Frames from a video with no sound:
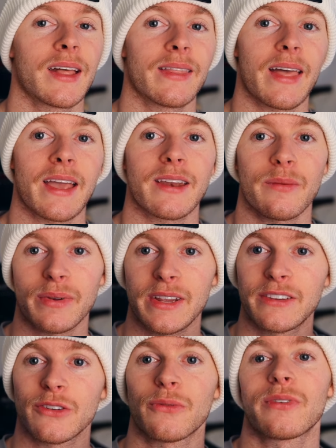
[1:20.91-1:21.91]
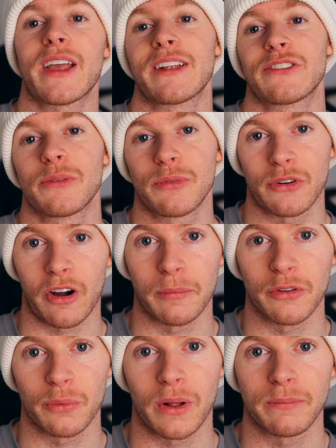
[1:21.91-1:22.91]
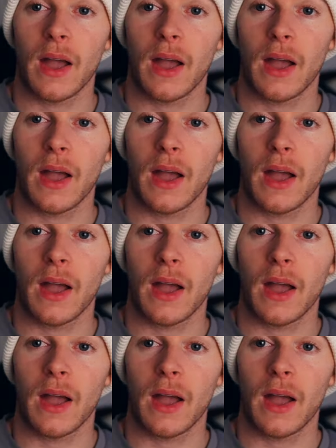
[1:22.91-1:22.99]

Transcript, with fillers: then please don't forget to subscribe as well.